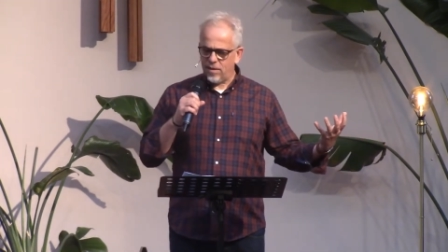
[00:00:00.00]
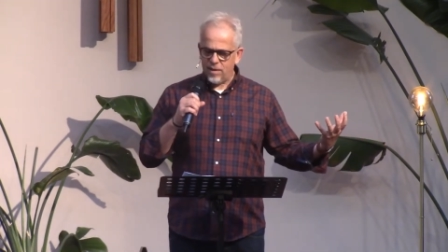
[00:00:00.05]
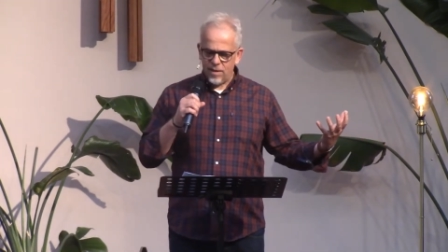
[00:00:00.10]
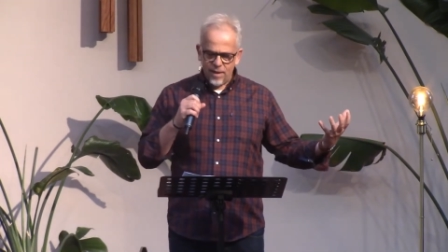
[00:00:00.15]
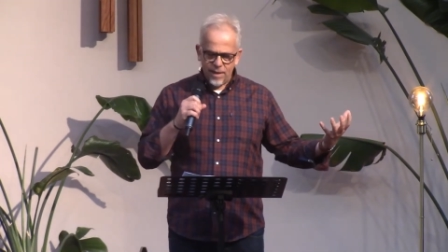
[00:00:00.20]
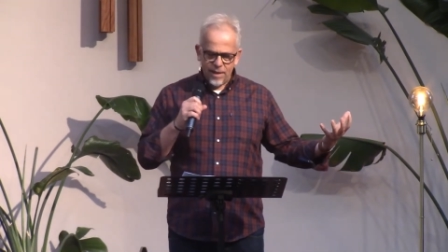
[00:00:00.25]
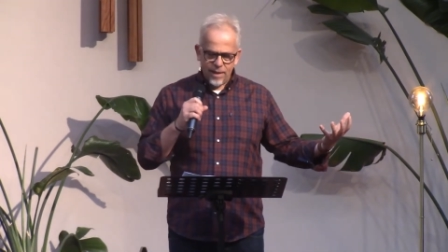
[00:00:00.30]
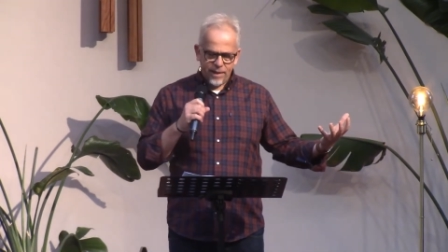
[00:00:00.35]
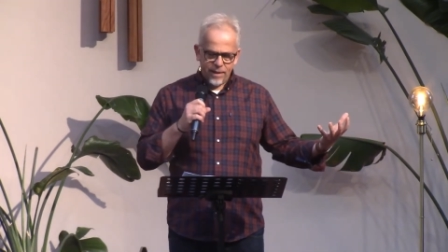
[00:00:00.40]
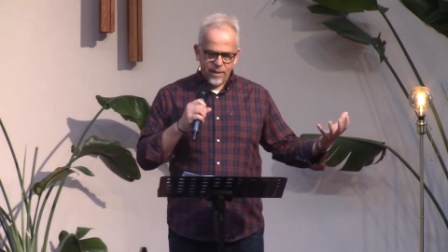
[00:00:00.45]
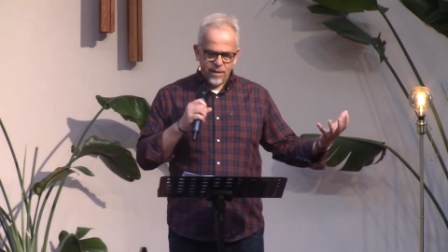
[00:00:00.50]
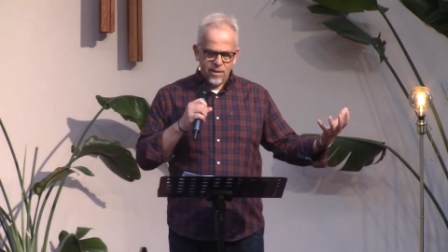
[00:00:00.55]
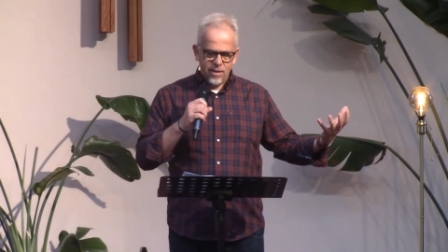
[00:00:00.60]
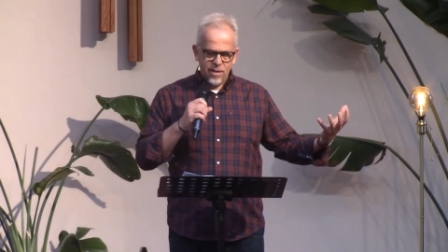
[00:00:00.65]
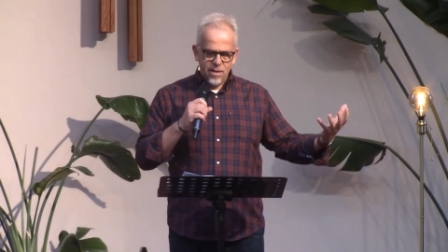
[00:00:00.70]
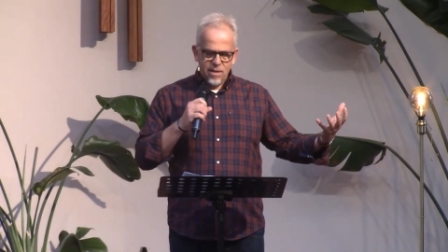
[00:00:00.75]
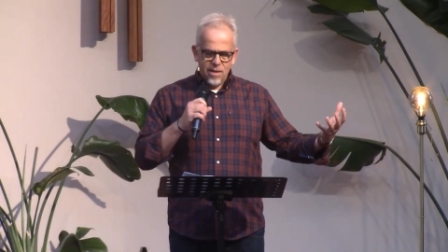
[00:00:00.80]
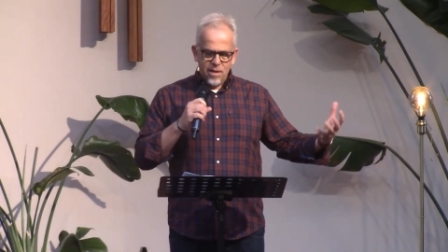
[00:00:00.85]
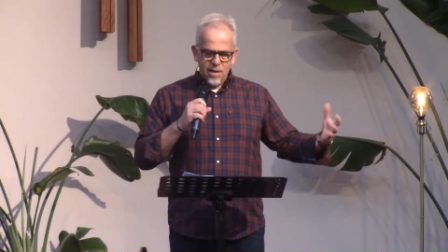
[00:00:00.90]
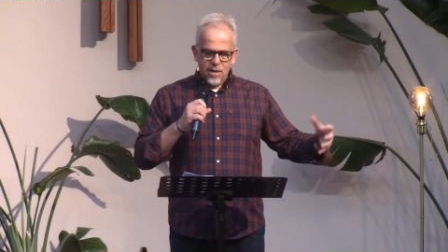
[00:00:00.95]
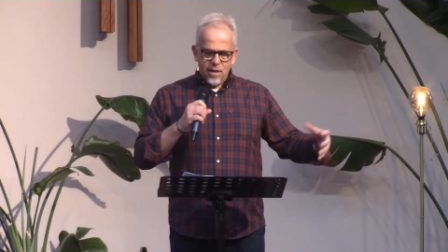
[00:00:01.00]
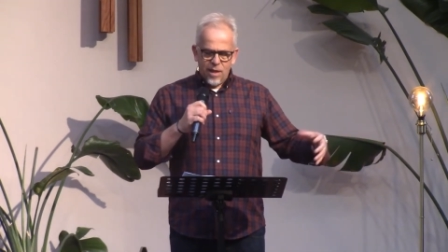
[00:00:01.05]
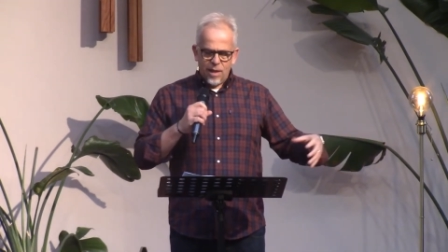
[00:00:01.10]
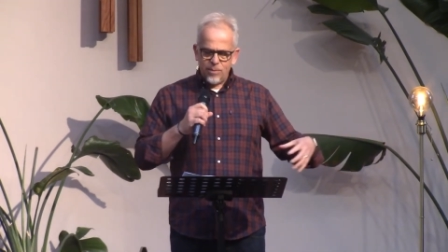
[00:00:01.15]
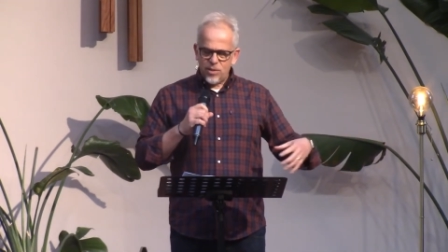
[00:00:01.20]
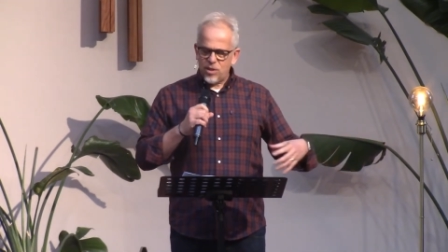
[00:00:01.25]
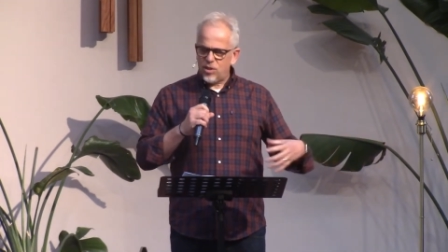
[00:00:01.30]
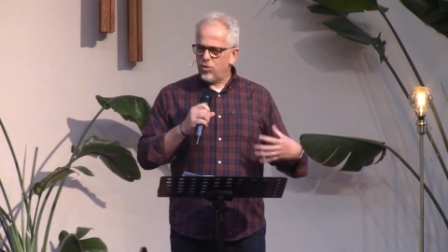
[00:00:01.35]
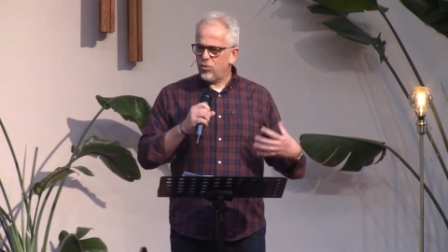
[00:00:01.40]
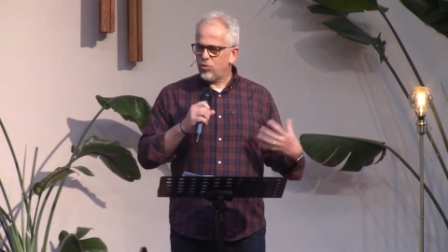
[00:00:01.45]
Like,
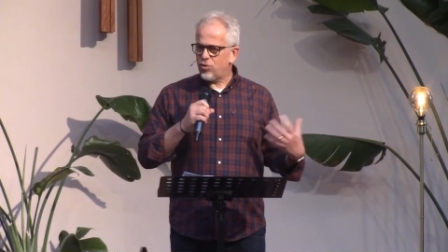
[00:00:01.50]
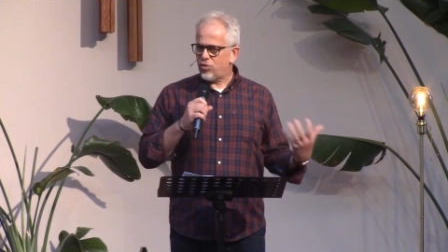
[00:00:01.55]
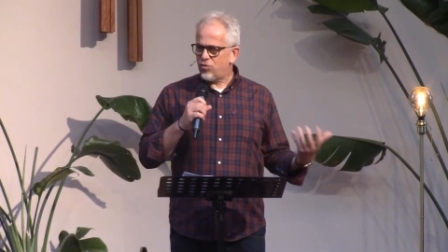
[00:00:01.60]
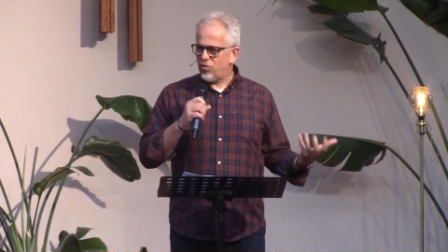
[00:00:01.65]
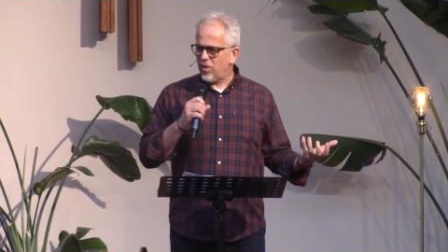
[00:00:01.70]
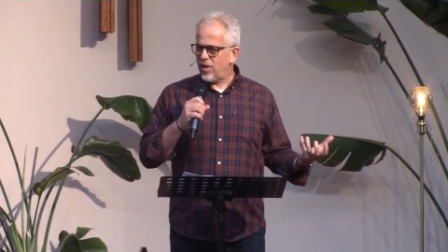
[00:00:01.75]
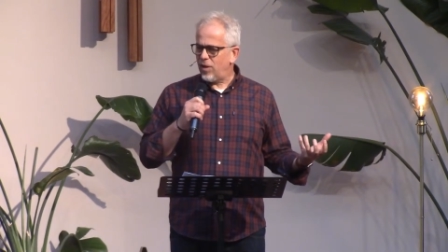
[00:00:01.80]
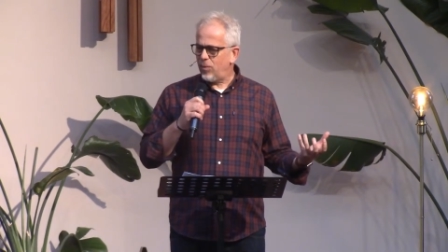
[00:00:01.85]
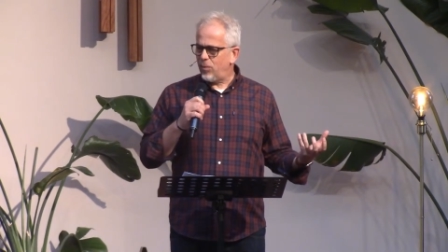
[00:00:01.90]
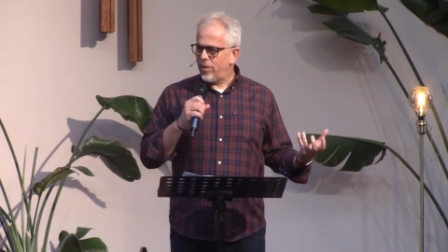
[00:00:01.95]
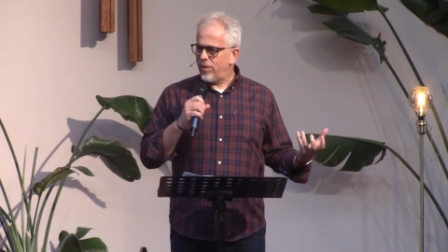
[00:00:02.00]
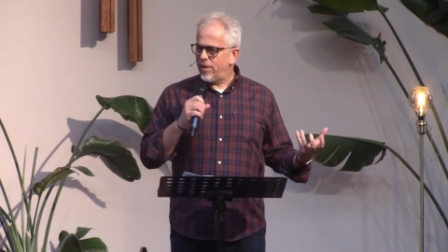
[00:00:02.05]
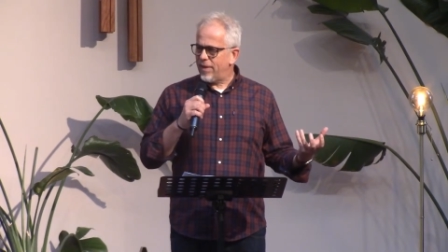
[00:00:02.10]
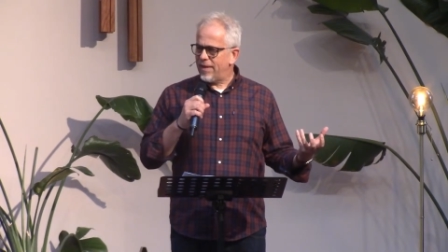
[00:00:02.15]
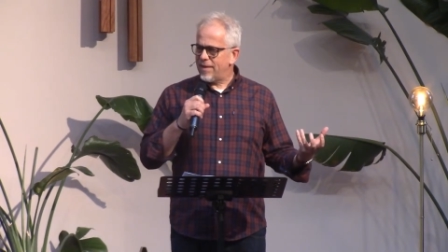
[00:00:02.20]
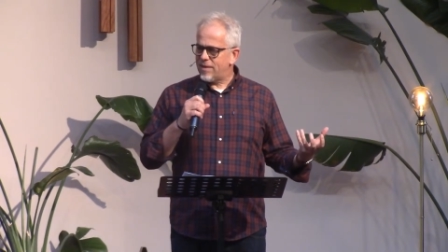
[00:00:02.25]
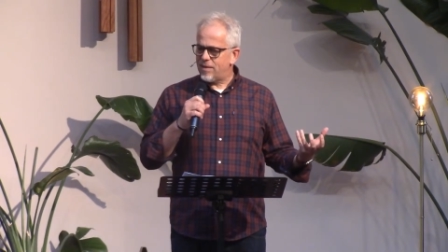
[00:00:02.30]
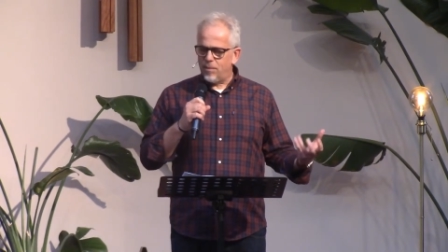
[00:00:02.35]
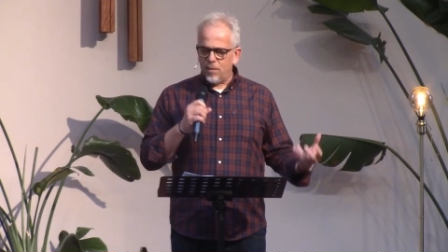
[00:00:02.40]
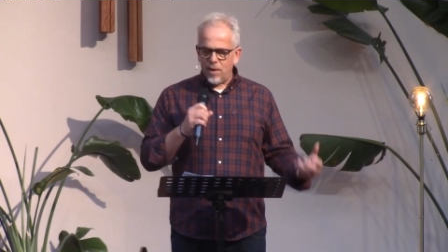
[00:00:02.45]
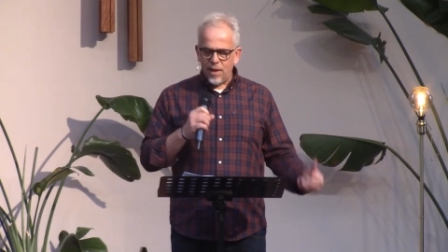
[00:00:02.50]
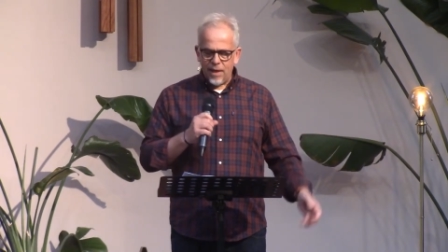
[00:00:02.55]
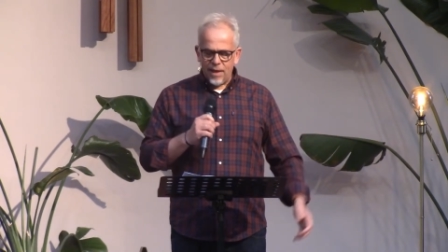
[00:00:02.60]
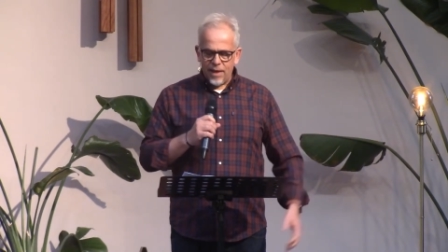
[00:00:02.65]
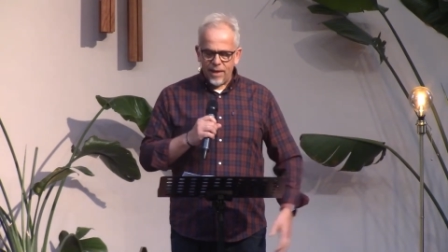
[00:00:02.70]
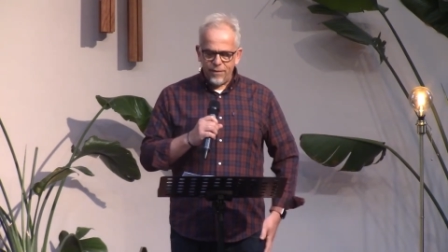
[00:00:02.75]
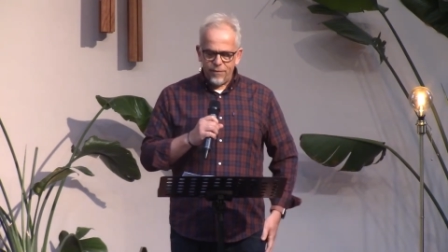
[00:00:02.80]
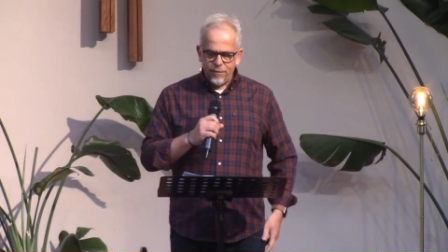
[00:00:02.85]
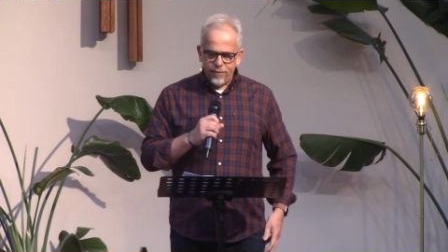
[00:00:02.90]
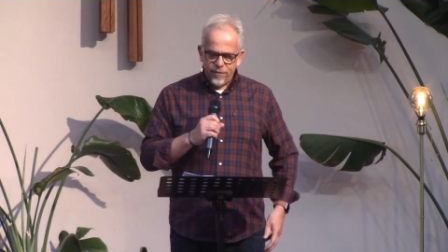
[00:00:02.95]
I'm still struggling with things in my
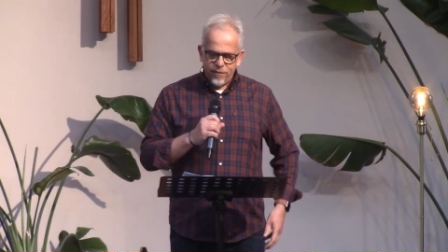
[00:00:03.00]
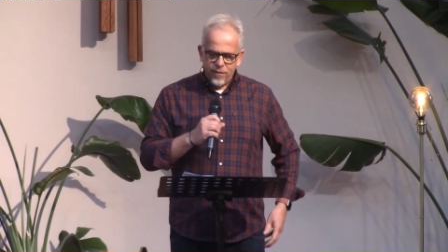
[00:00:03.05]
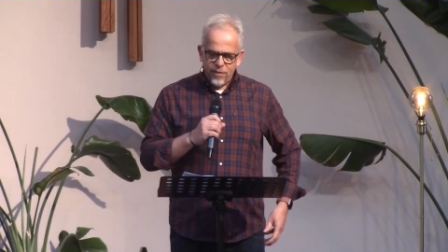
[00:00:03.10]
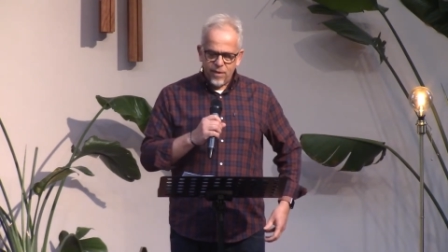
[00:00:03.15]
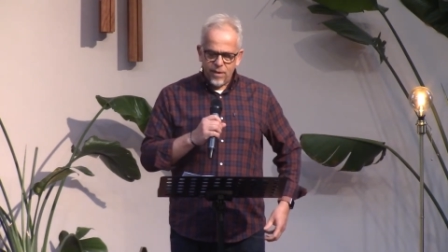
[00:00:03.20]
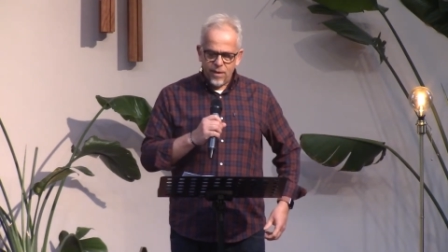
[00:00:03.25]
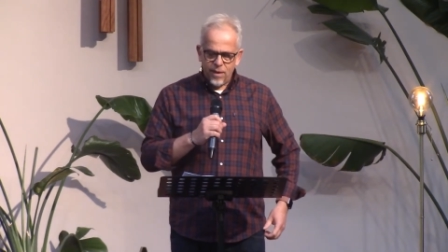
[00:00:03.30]
life.